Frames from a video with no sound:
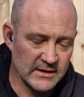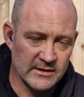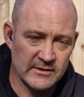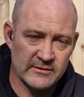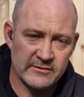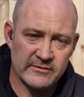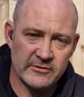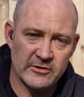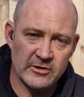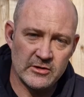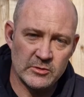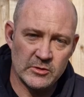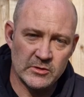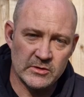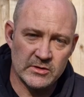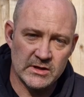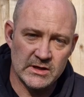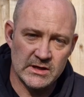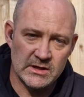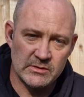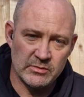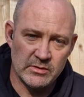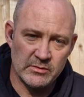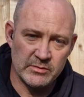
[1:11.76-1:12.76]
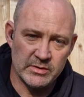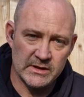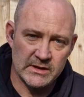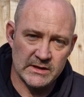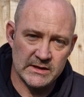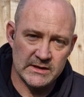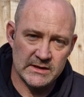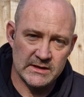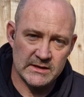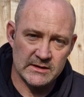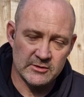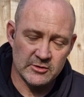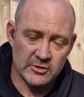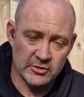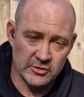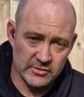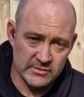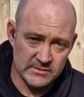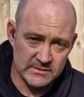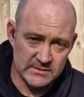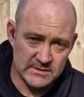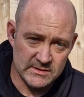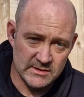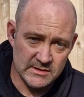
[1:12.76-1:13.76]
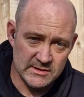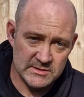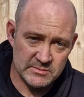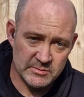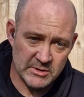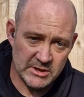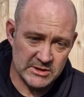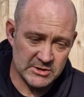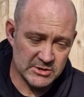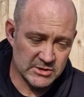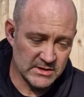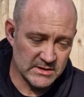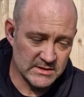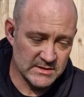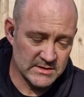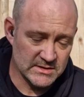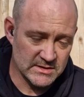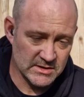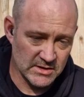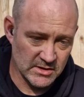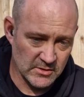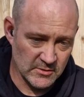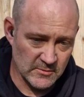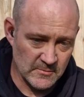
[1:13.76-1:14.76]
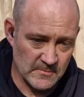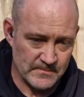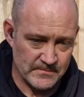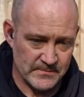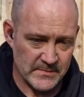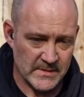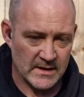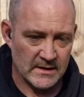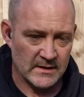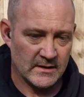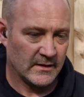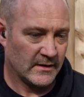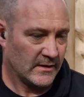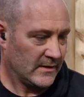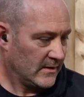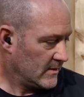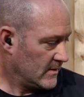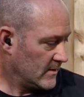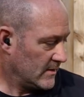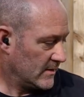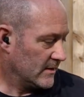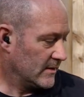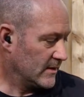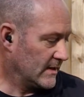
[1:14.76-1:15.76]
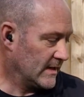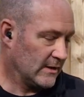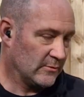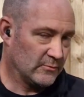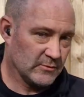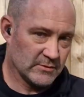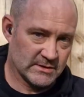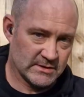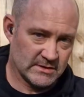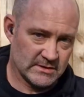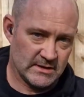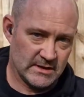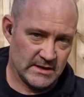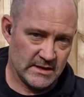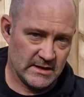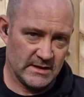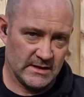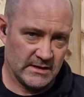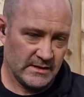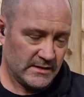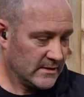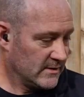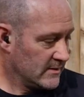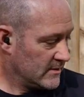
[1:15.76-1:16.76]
thermal capability according to the spec sheet. So that was the